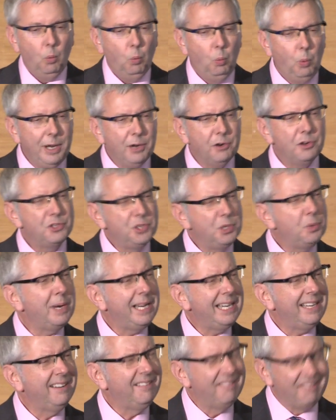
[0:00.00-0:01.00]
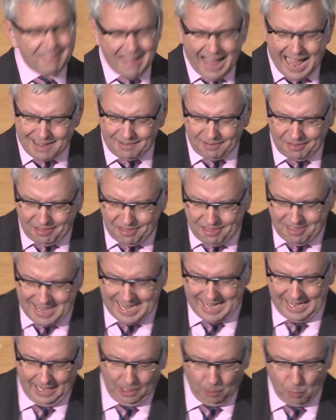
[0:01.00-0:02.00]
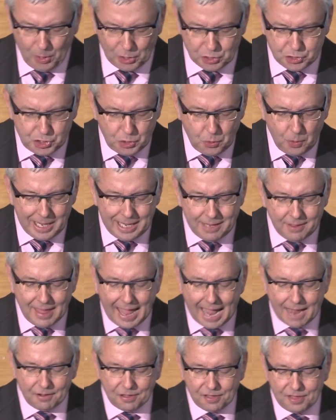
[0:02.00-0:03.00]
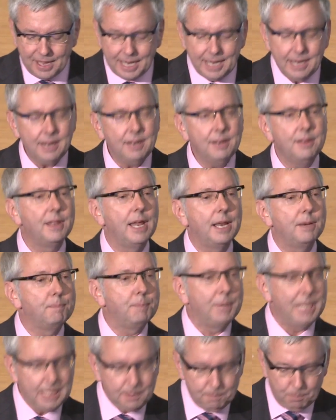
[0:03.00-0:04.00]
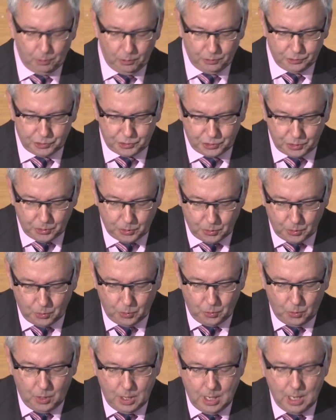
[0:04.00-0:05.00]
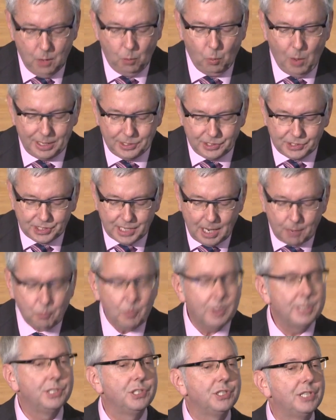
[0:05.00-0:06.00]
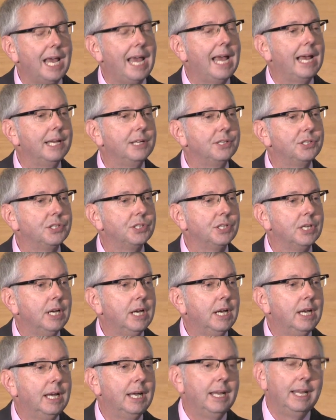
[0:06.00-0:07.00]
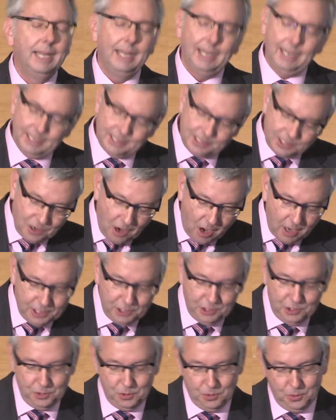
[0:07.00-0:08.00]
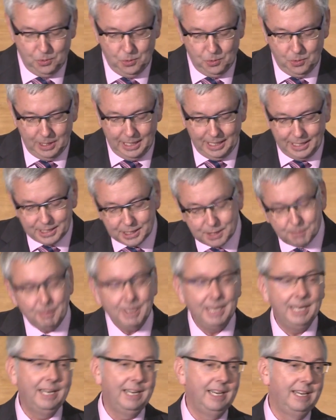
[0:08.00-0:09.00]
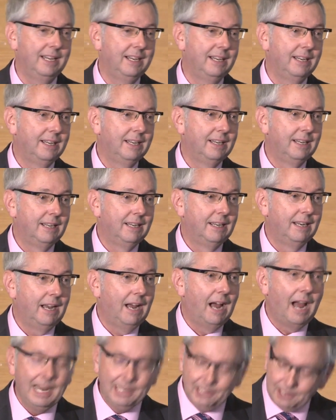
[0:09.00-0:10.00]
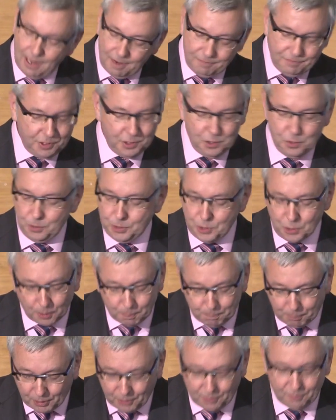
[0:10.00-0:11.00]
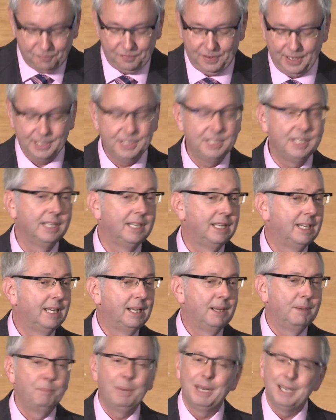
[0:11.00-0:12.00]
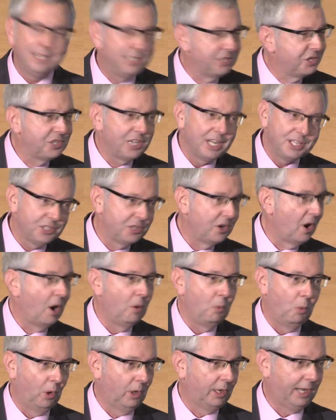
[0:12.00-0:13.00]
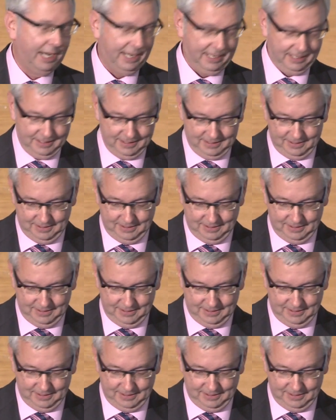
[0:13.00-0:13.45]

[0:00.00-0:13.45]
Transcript: We're doing that thing. We're doing that thing that people do when someone says, "It's not you, it's me. I love you, you're perfect, but it's just not working."